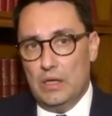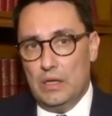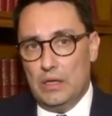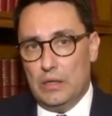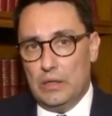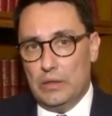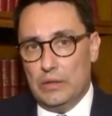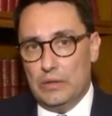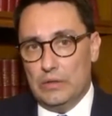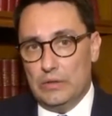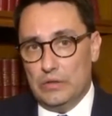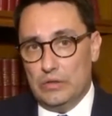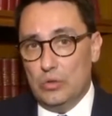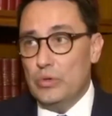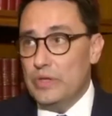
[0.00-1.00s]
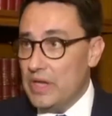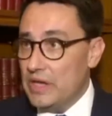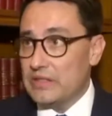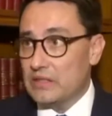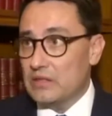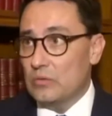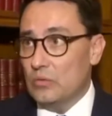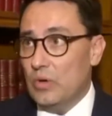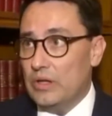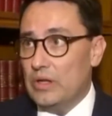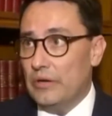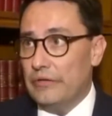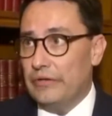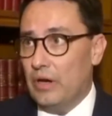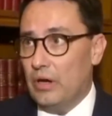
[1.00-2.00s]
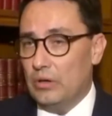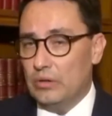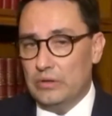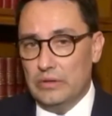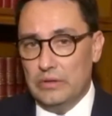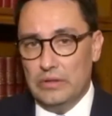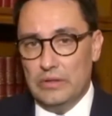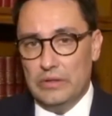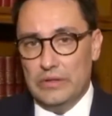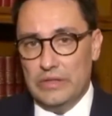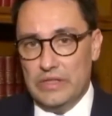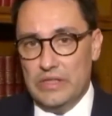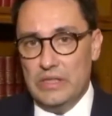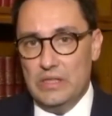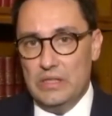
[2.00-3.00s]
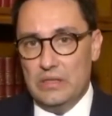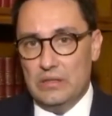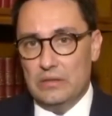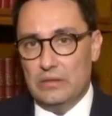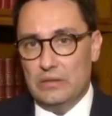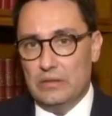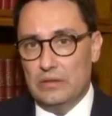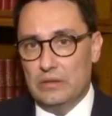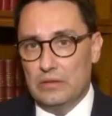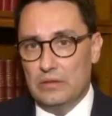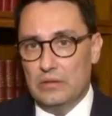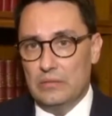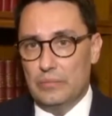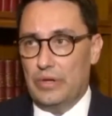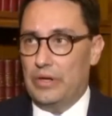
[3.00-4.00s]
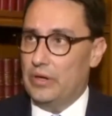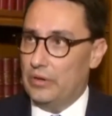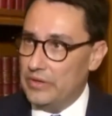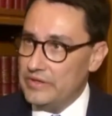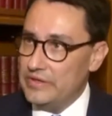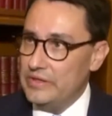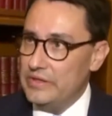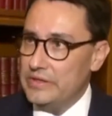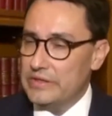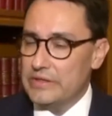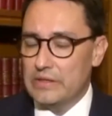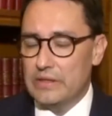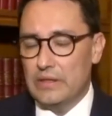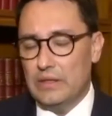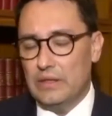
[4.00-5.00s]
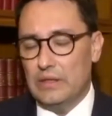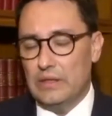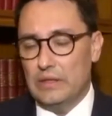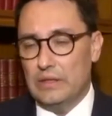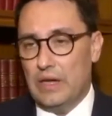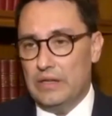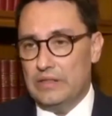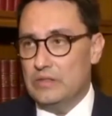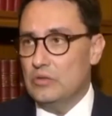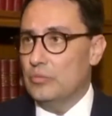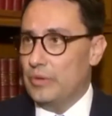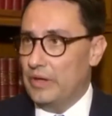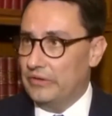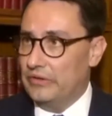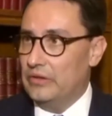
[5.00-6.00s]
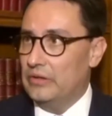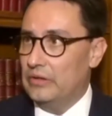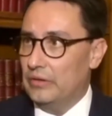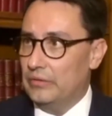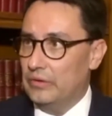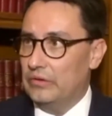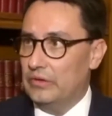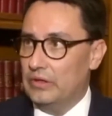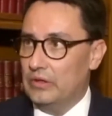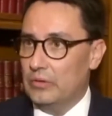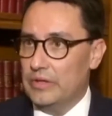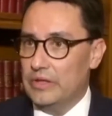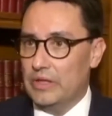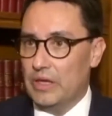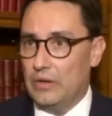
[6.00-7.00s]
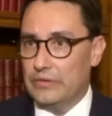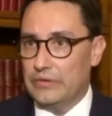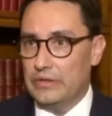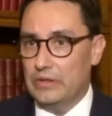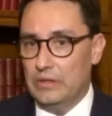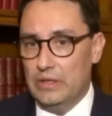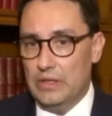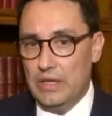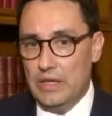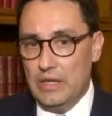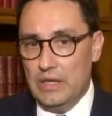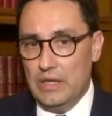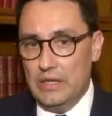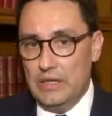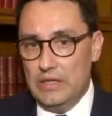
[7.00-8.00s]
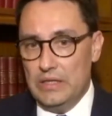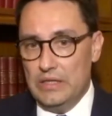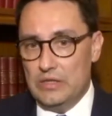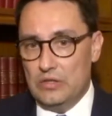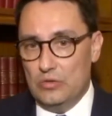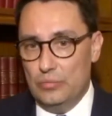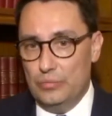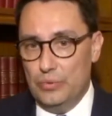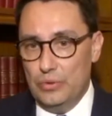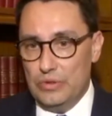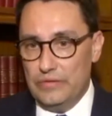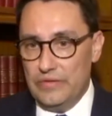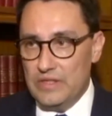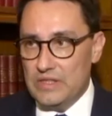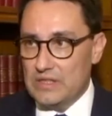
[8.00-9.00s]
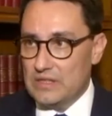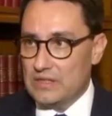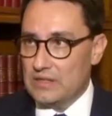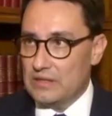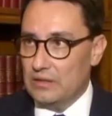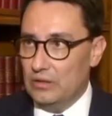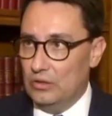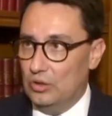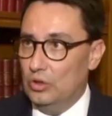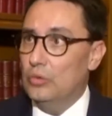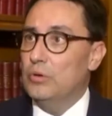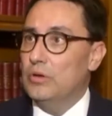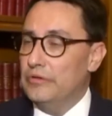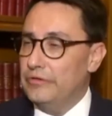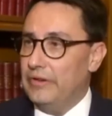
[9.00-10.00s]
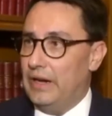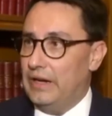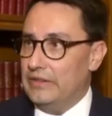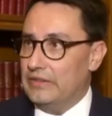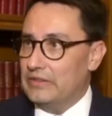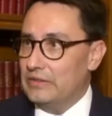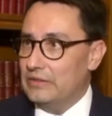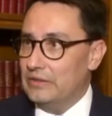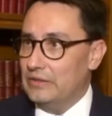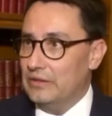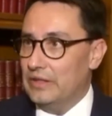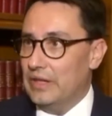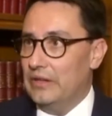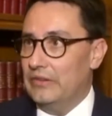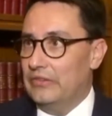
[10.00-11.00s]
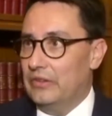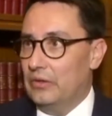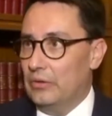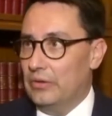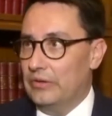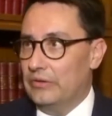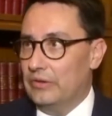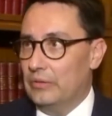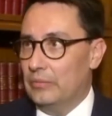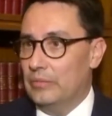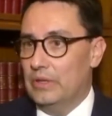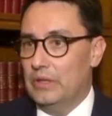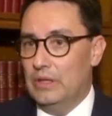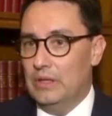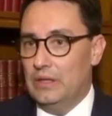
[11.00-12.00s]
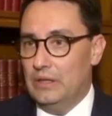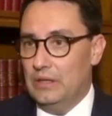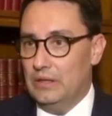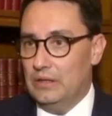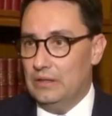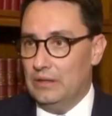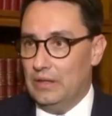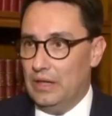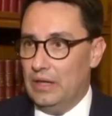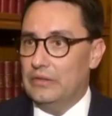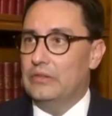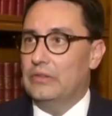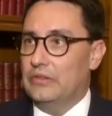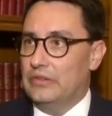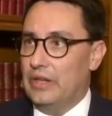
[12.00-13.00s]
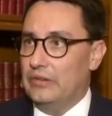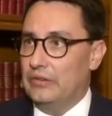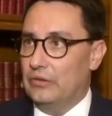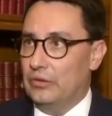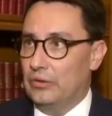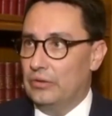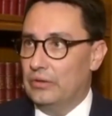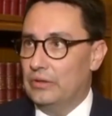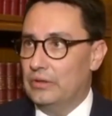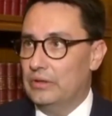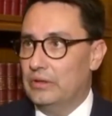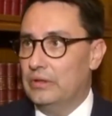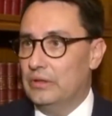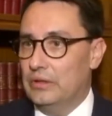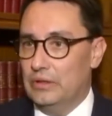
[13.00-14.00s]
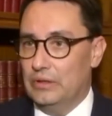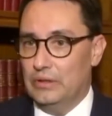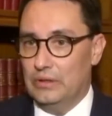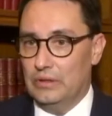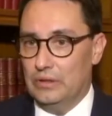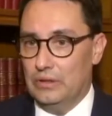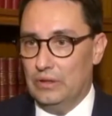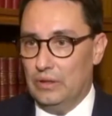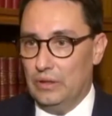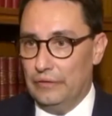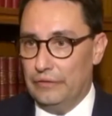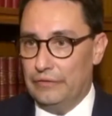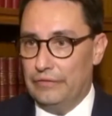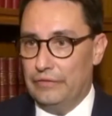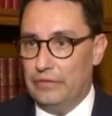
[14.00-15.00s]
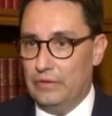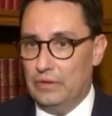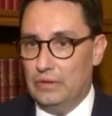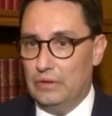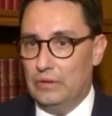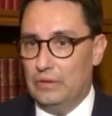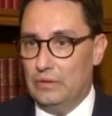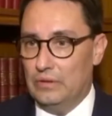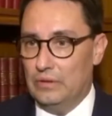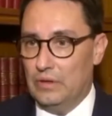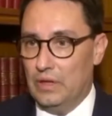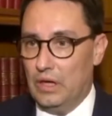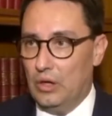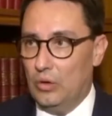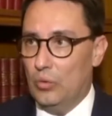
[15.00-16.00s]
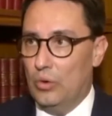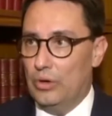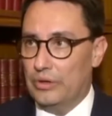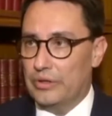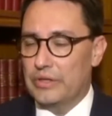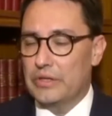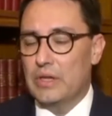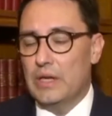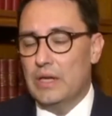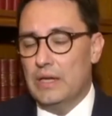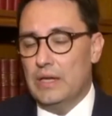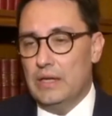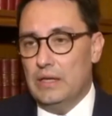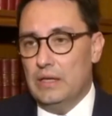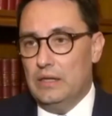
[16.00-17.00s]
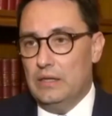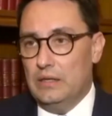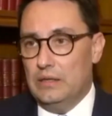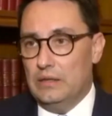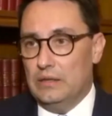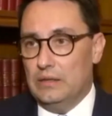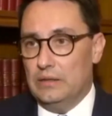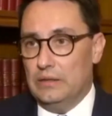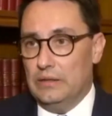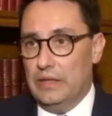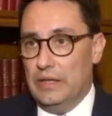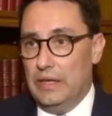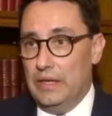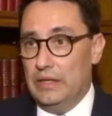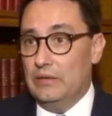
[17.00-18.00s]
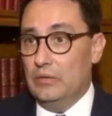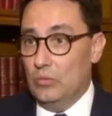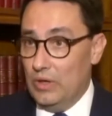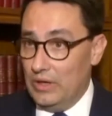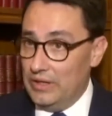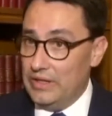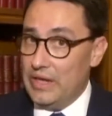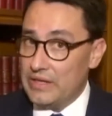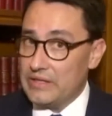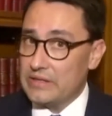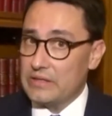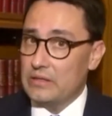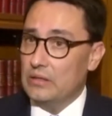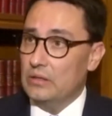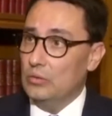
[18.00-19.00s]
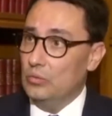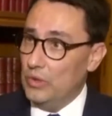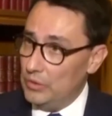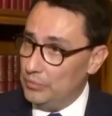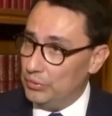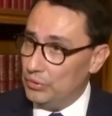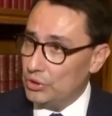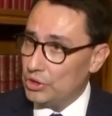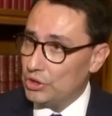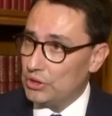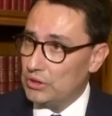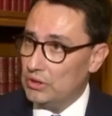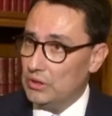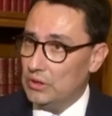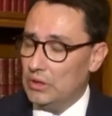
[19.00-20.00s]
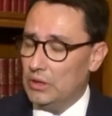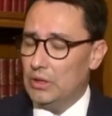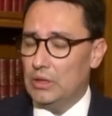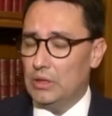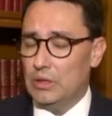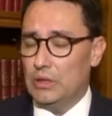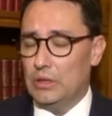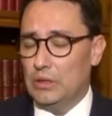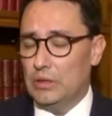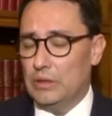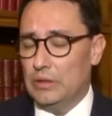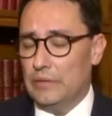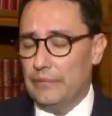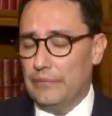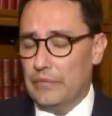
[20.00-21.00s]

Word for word: Uh, so, yes, one of our uh, key priorities as new president of the Security Council is to put this global fight against terrorism uh, at the center uh, of uh, our work. Uh, and well, yes, we'll push uh, uh,